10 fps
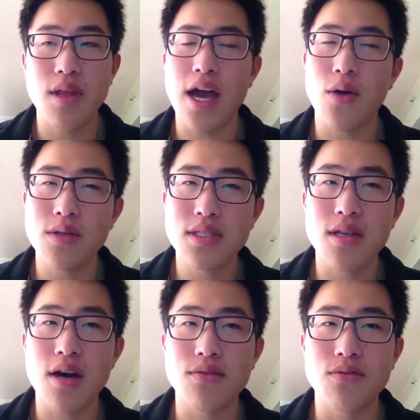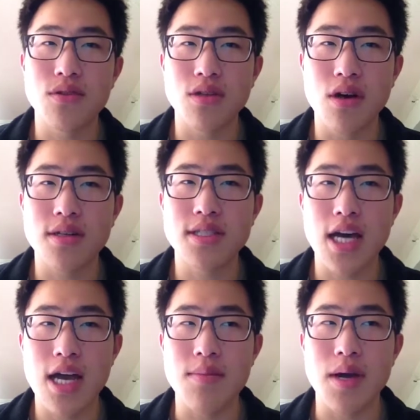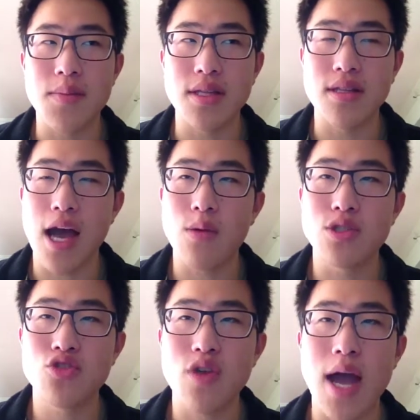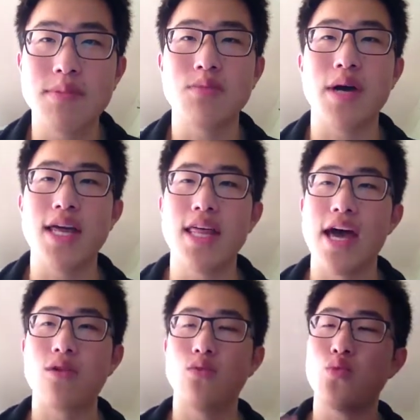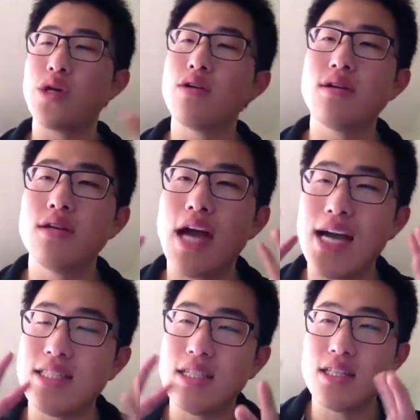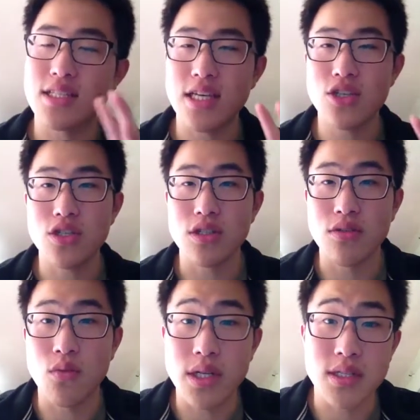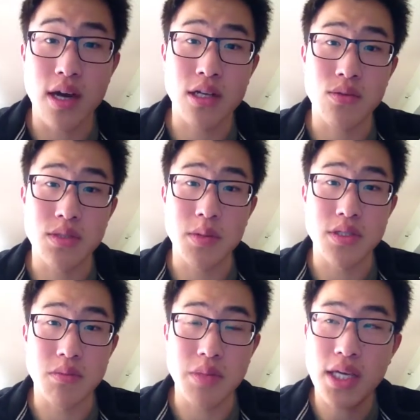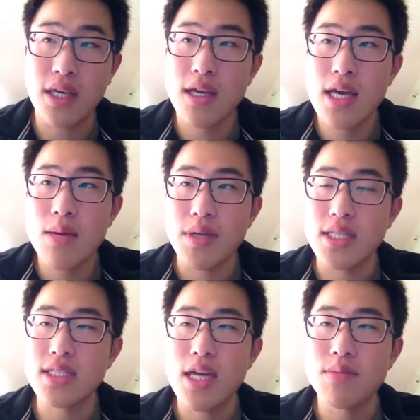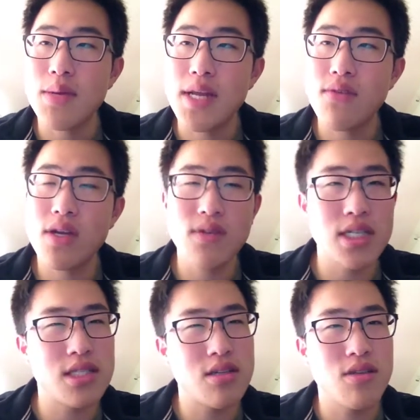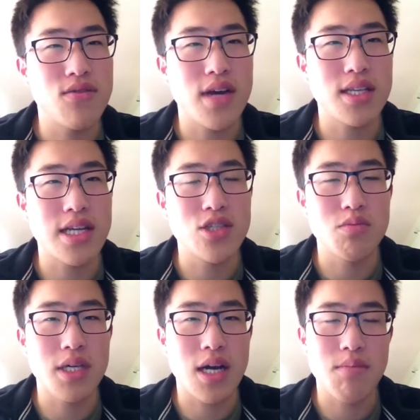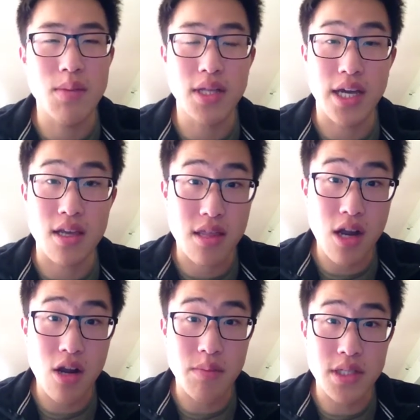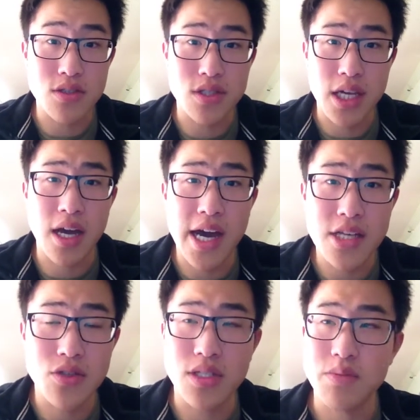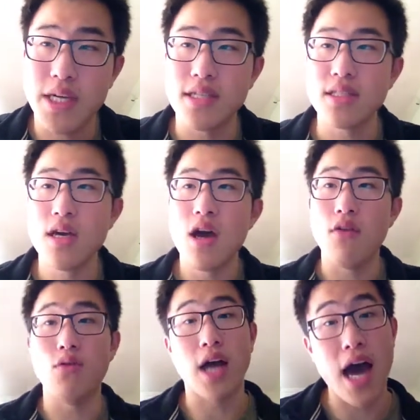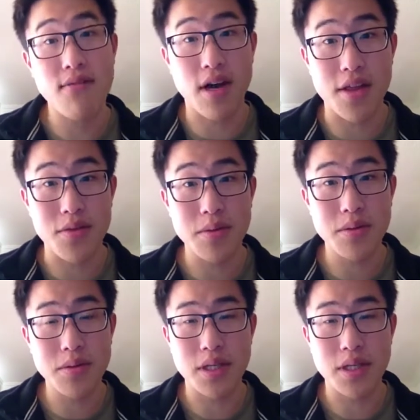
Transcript: I always thought for a long time, I was trapped by that weird idealization of what a doctor was supposed to be, but at the same time, I never even considered the fact that I should become maybe like a therapist or psychiatrist because of what I've gone through,